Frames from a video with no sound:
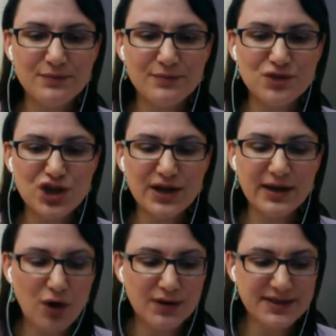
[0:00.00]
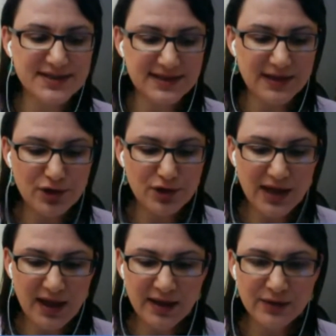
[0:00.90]
check out on
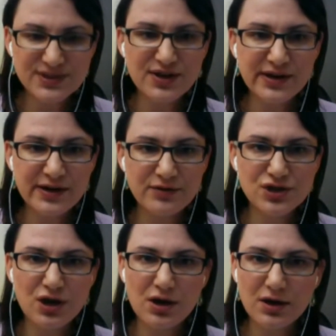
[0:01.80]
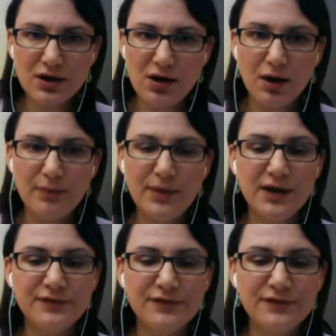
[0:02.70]
celebrityhangoutsonair.com.
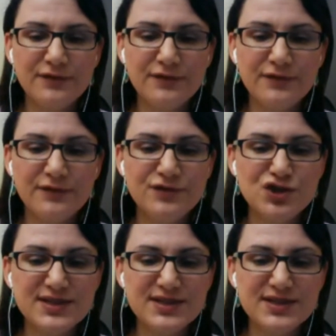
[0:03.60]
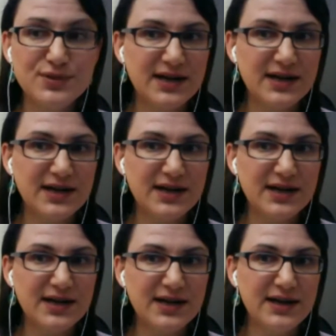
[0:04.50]
I've just posted, I didn't have the
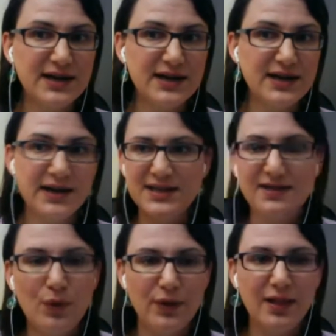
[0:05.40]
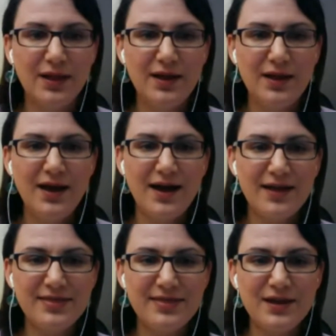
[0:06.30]
time to get the whole
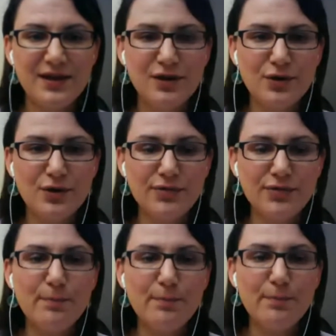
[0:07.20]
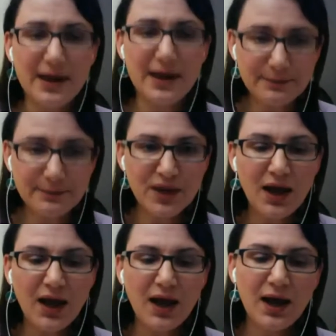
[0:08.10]
thing going through, but
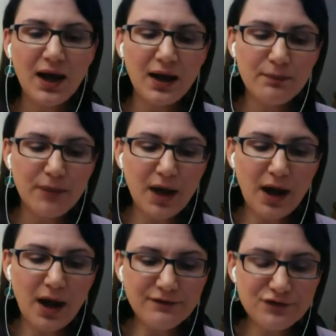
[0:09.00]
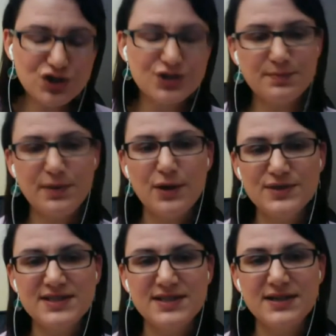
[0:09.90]
I've just
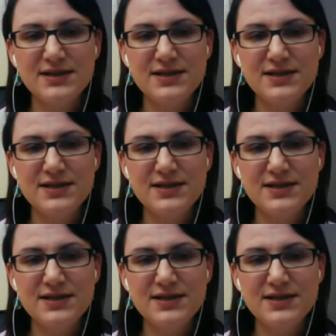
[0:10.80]
posted